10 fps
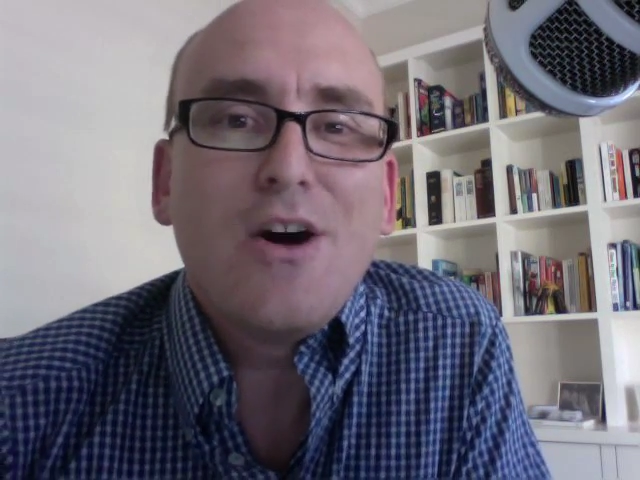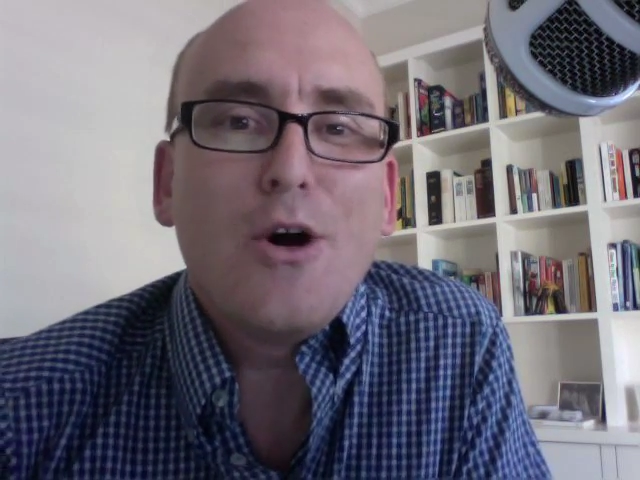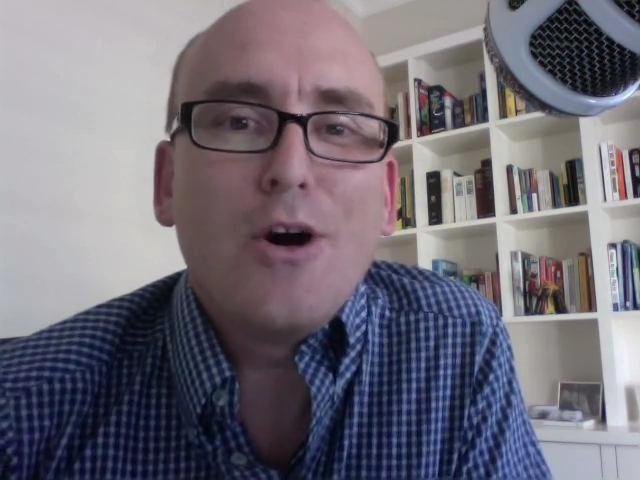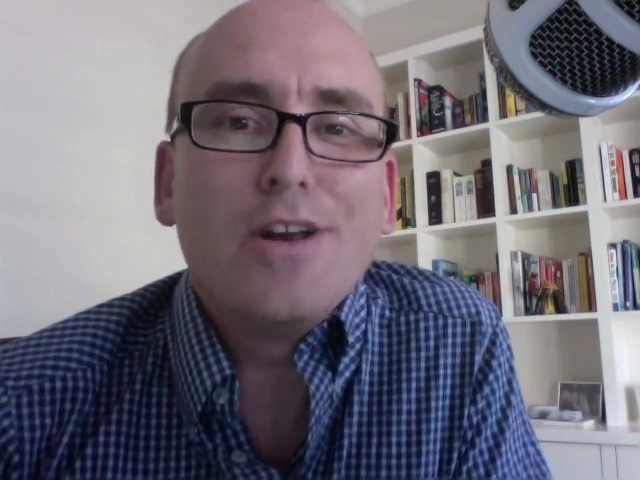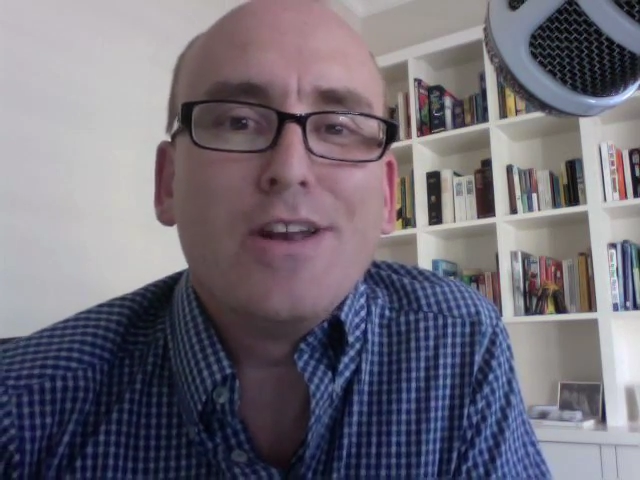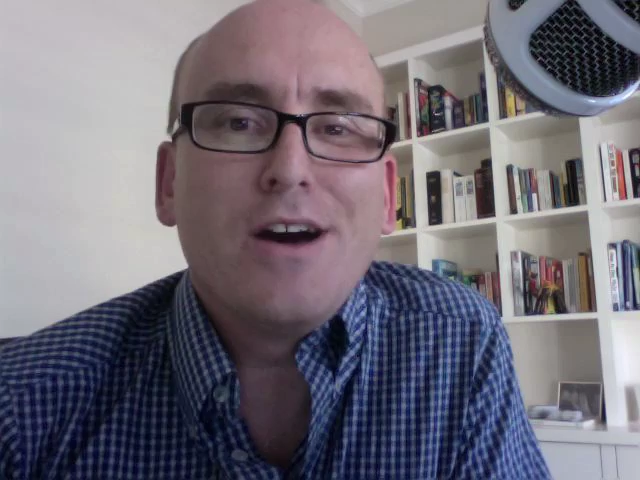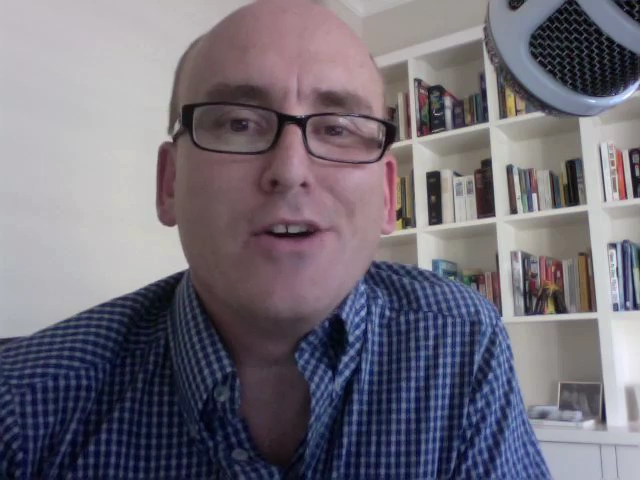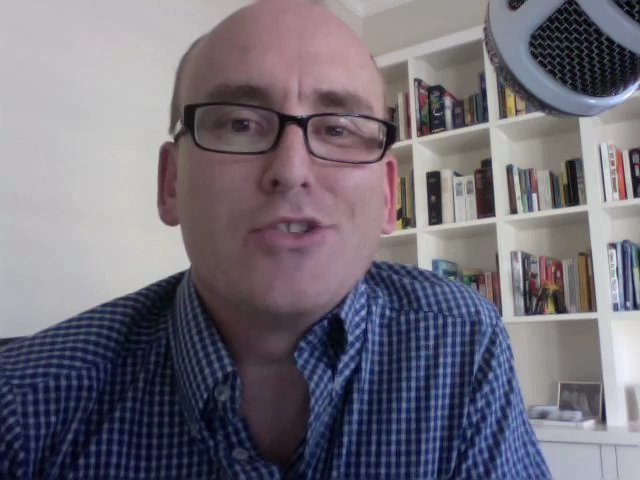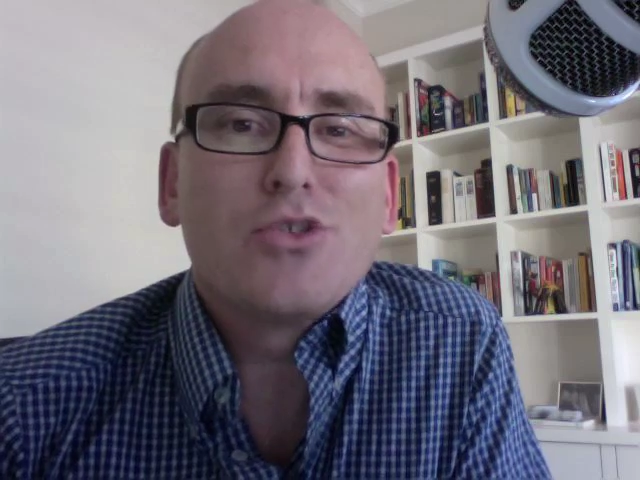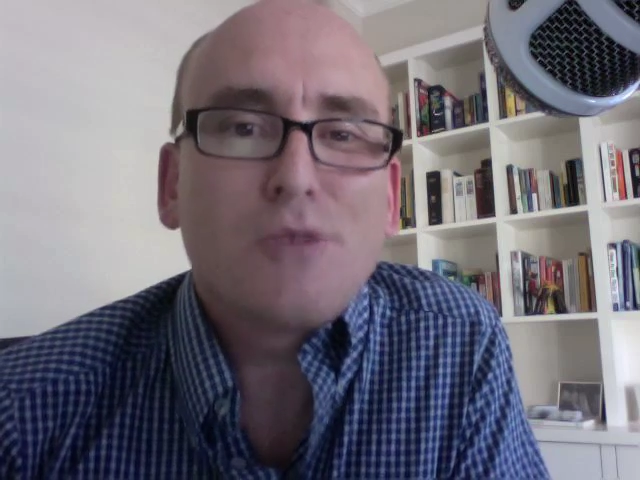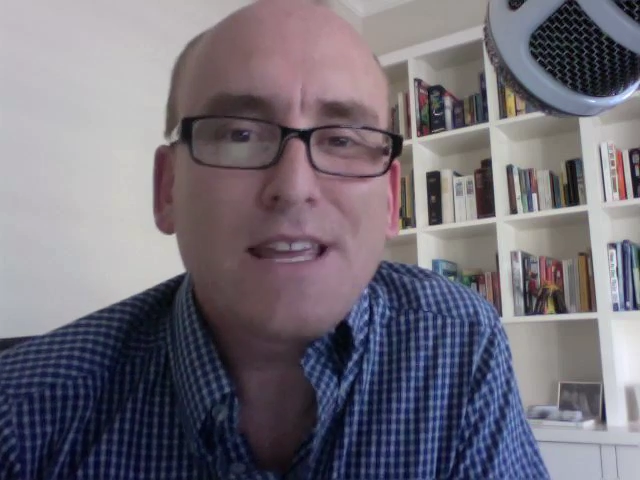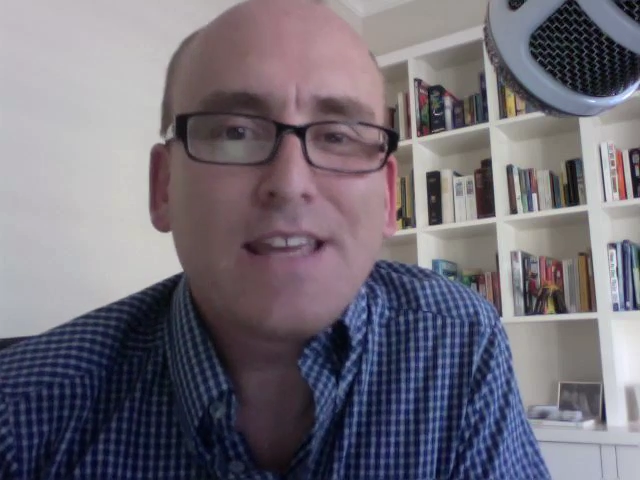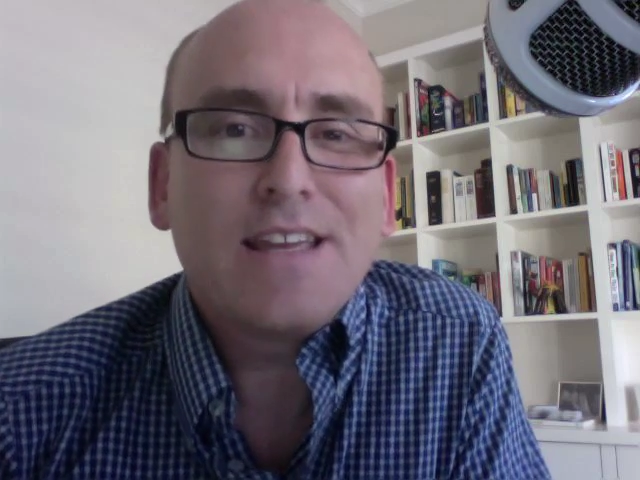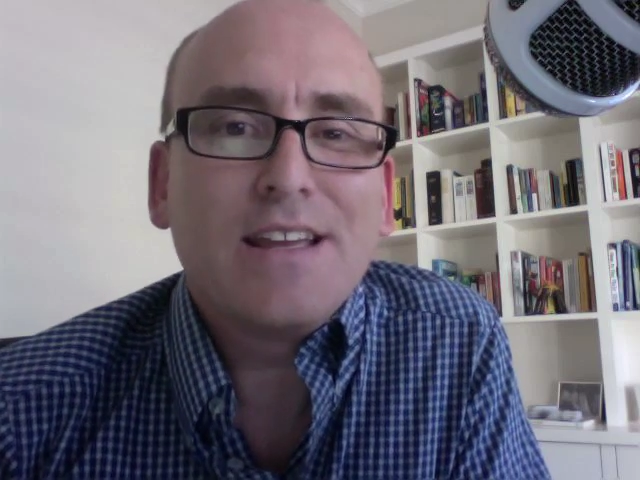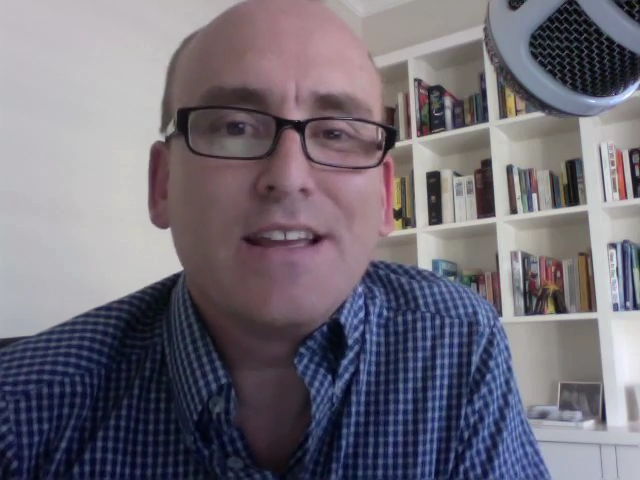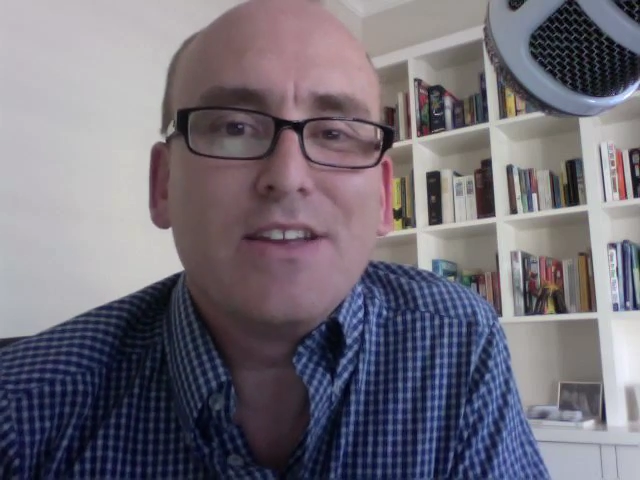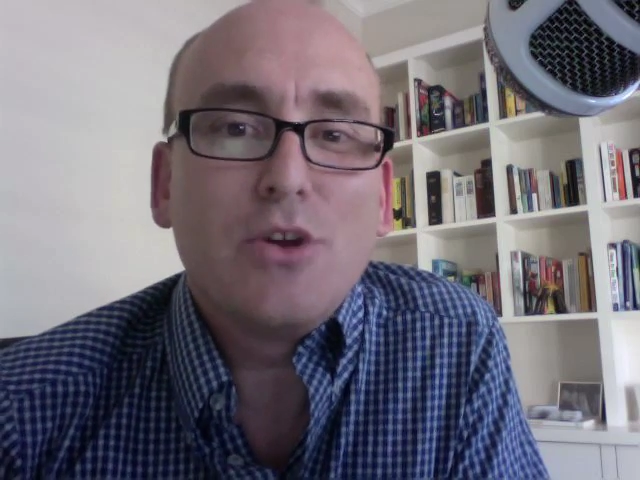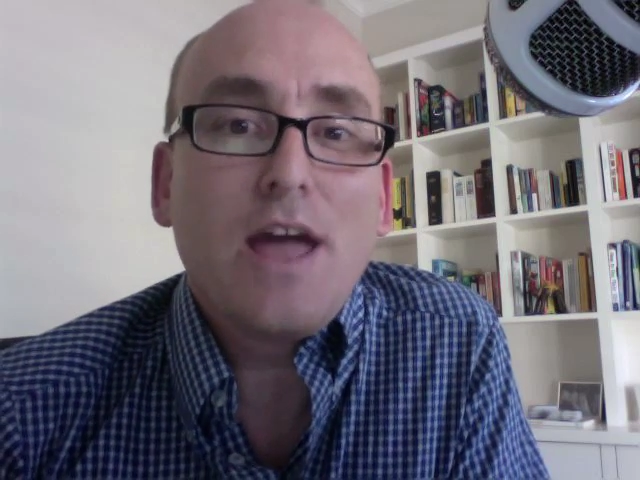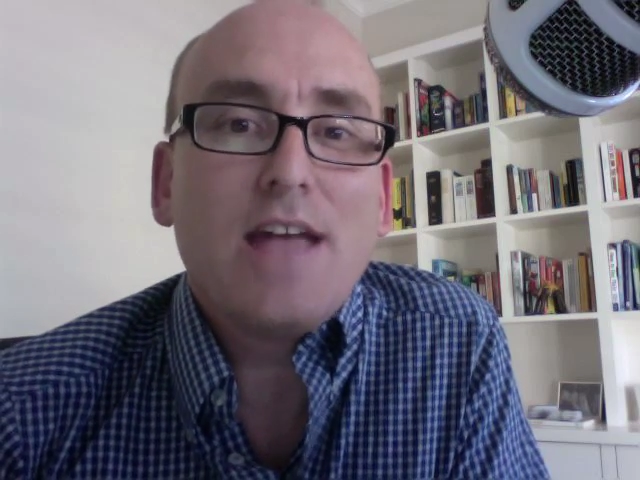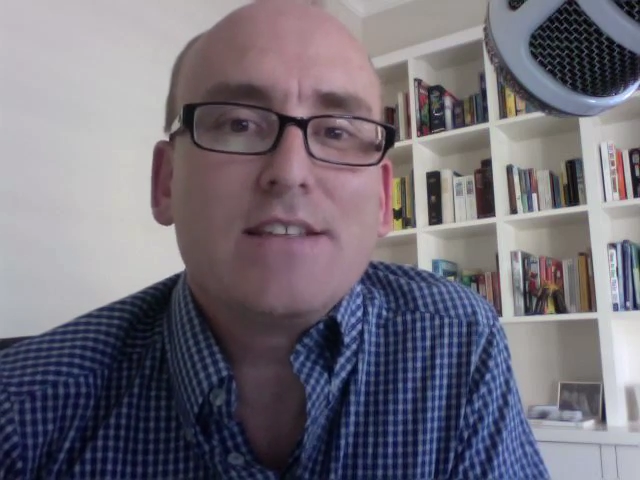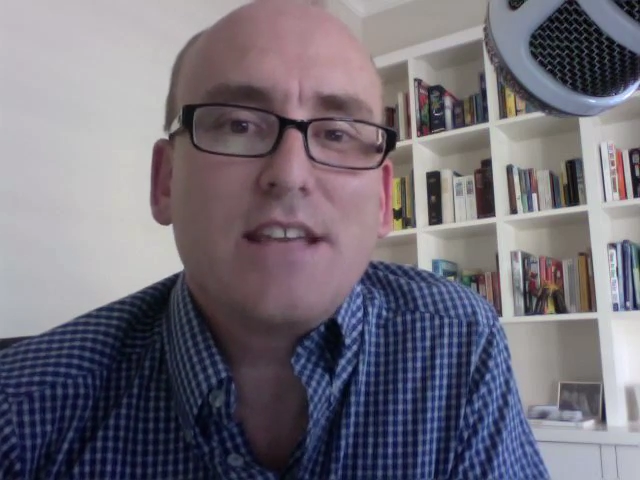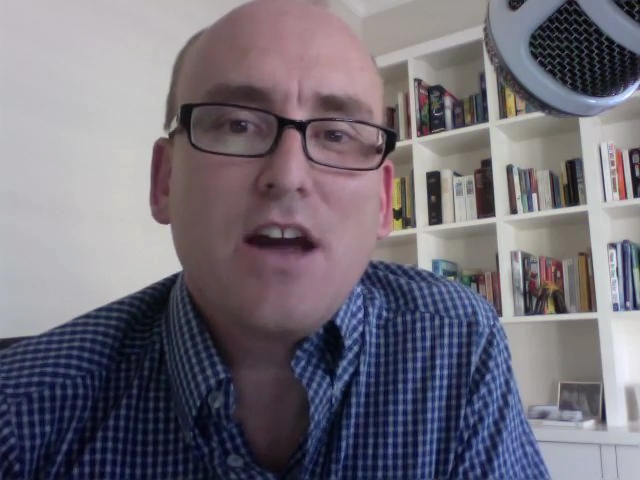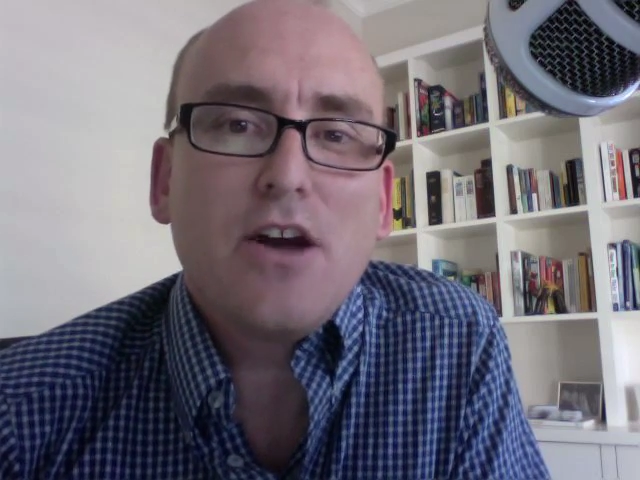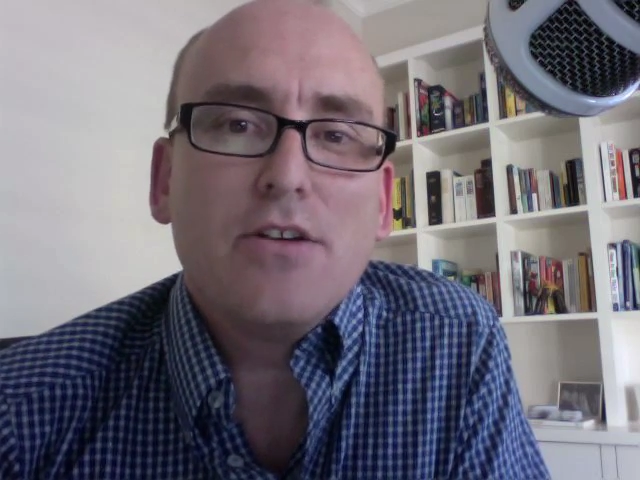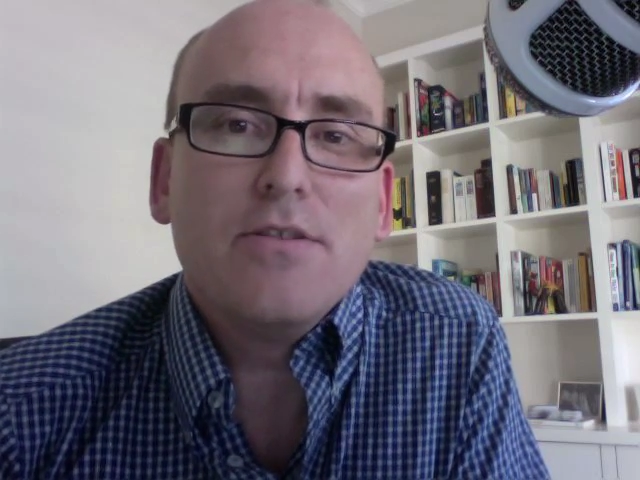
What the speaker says: on tweaking your SEO.